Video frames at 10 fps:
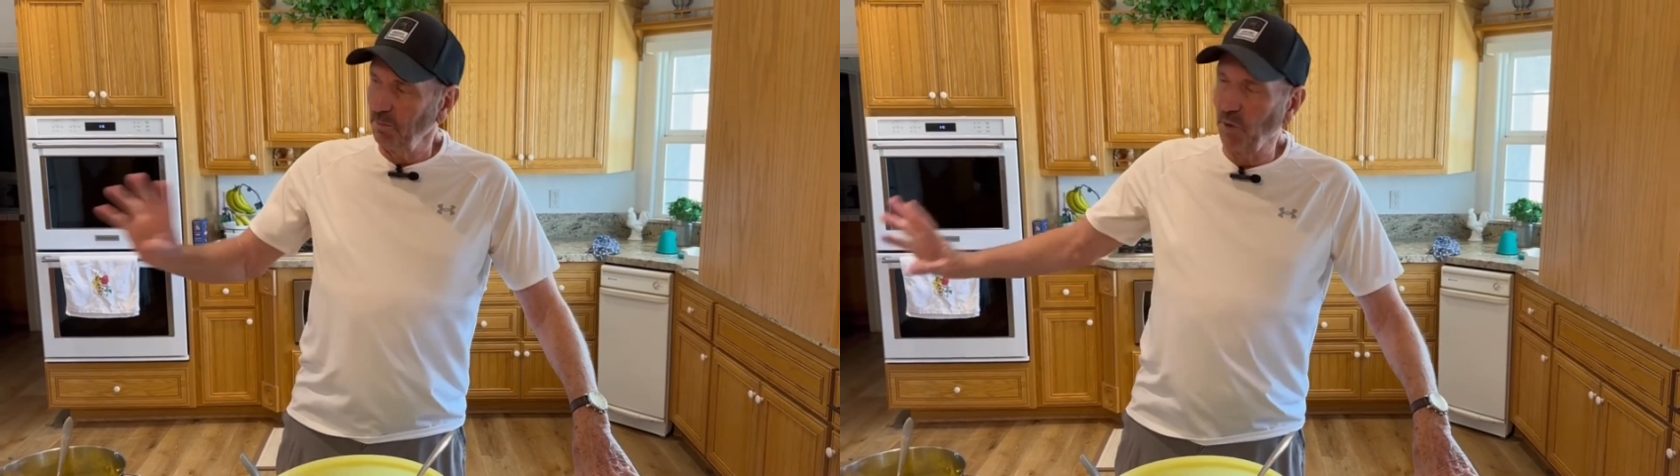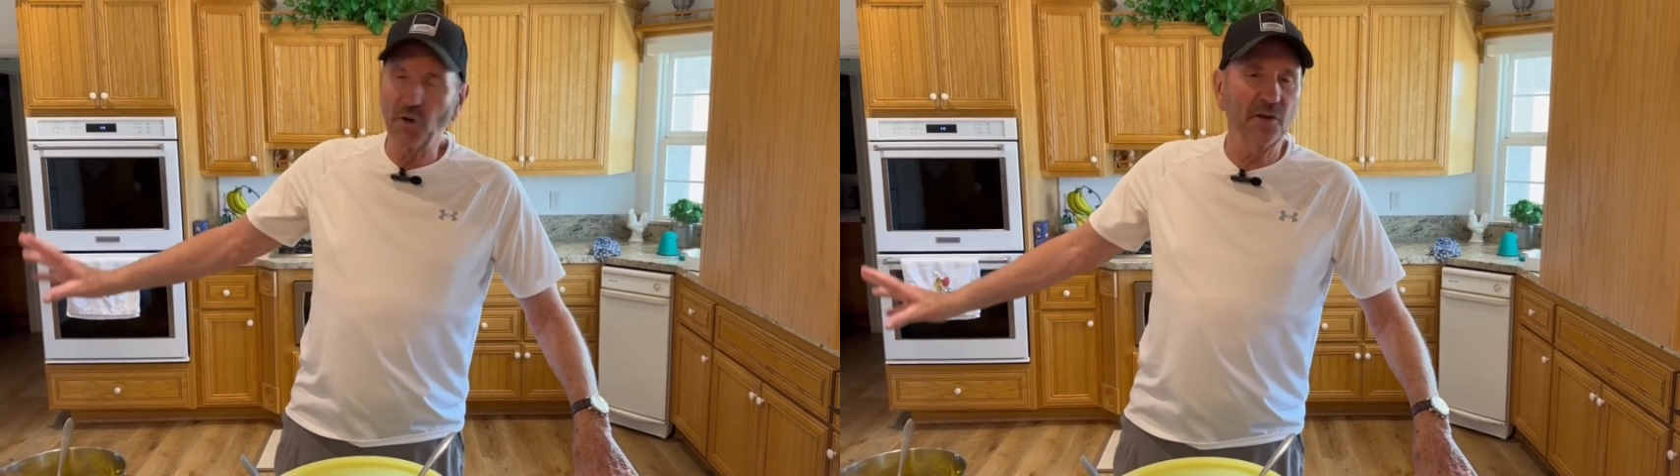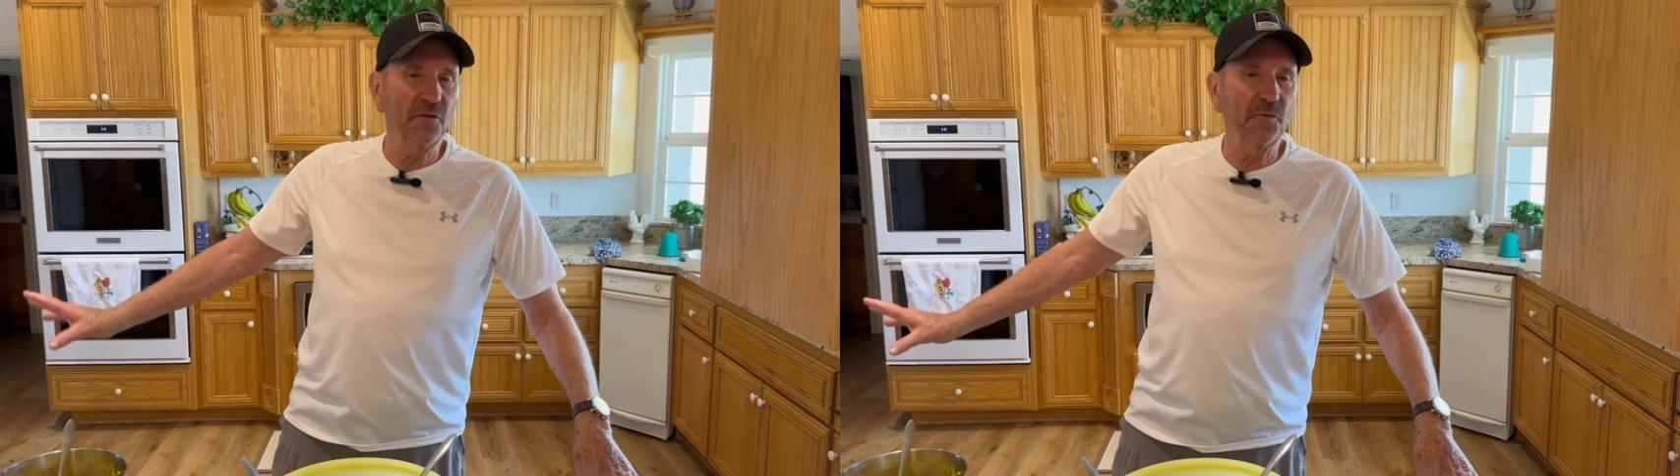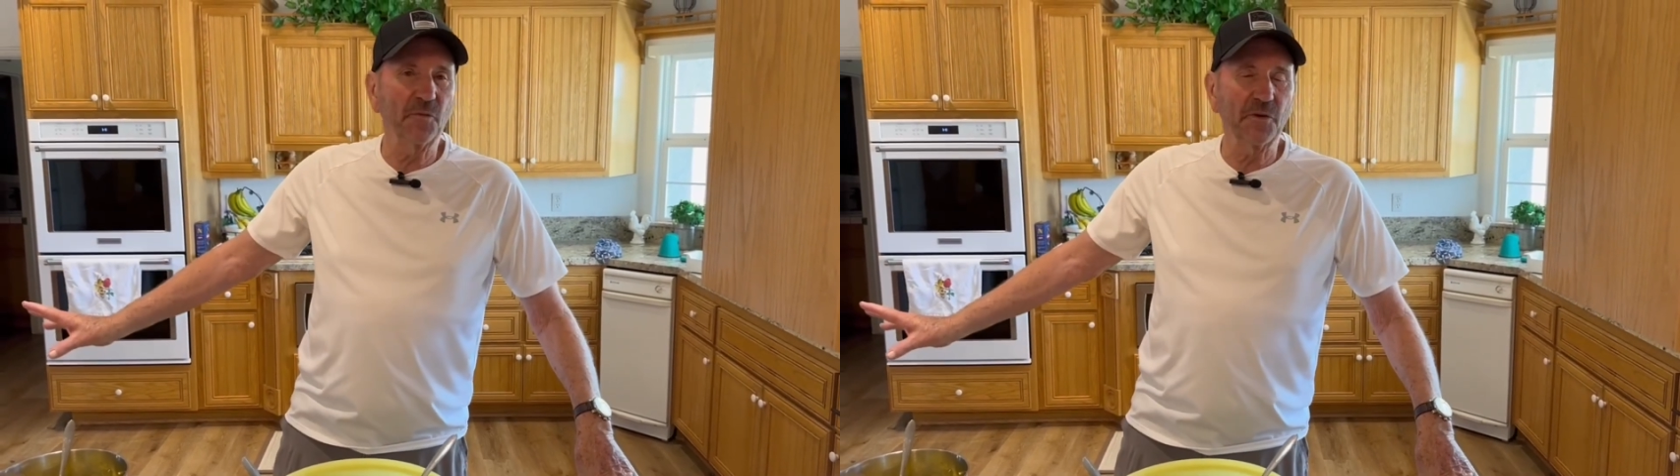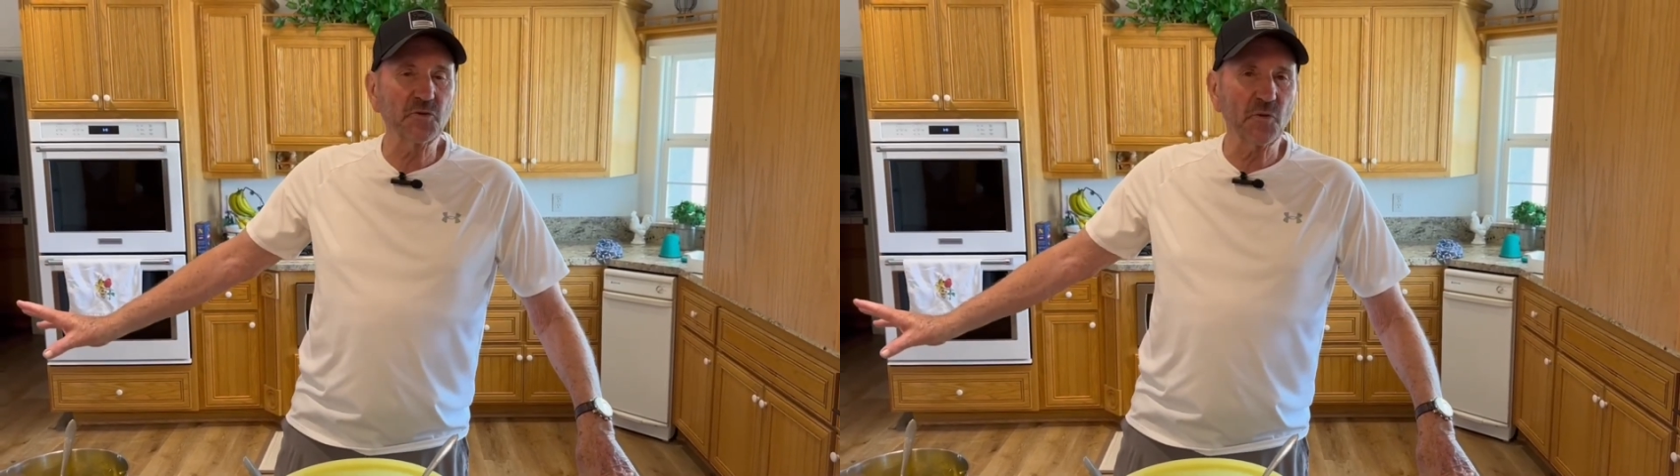put it in the
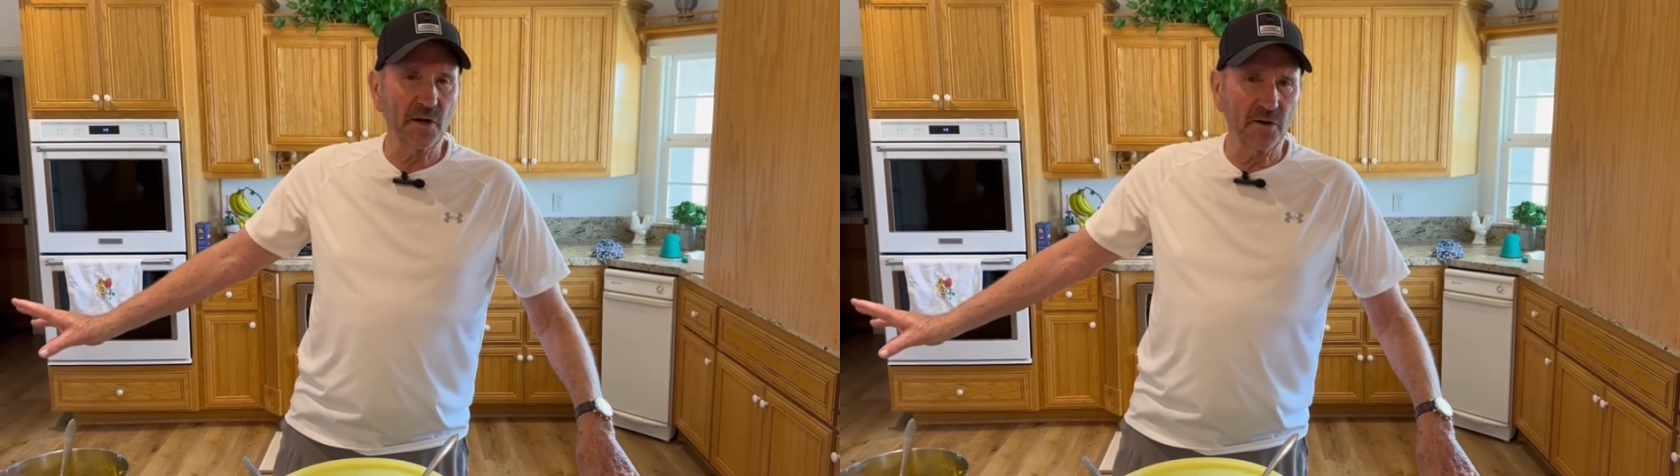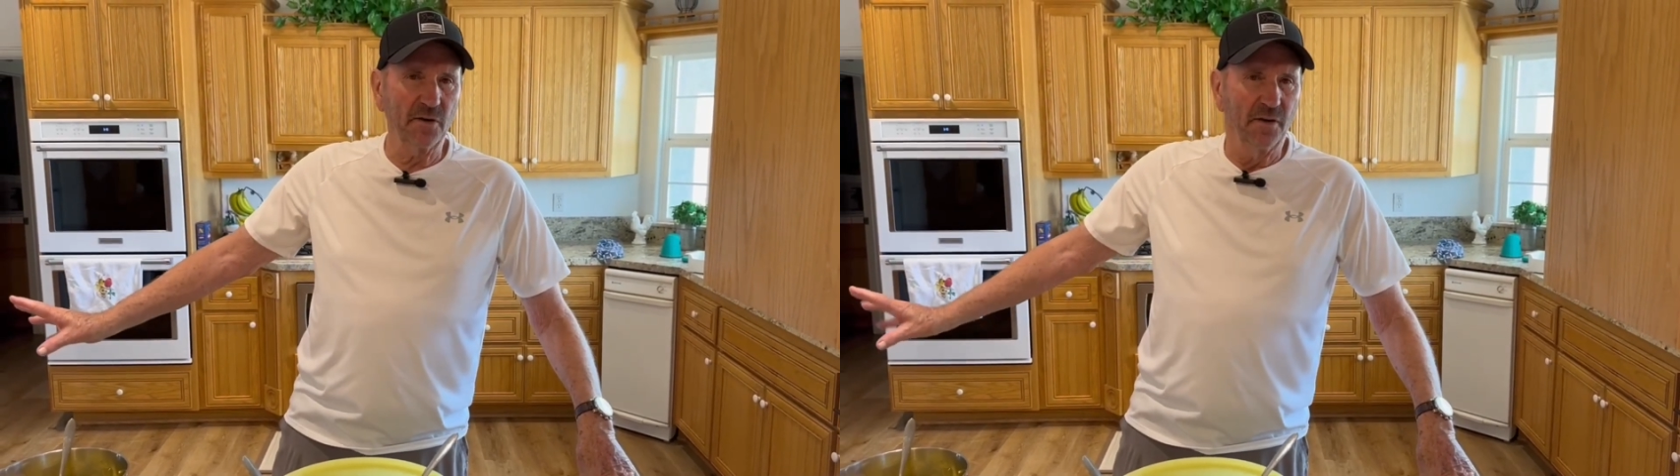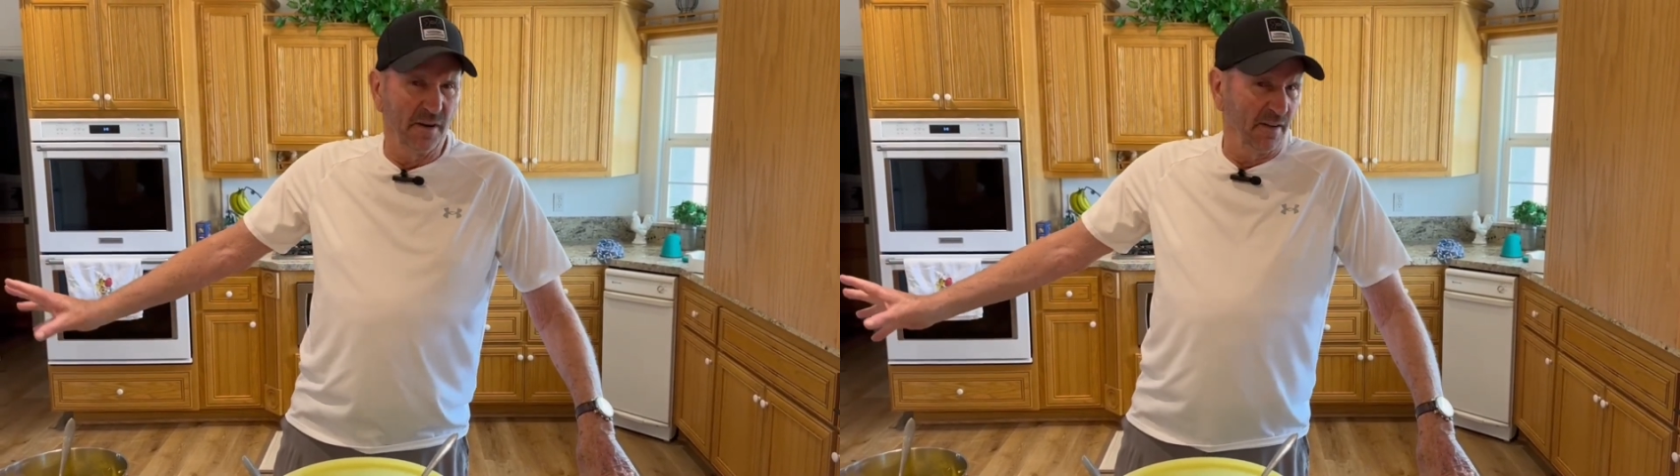refrigerator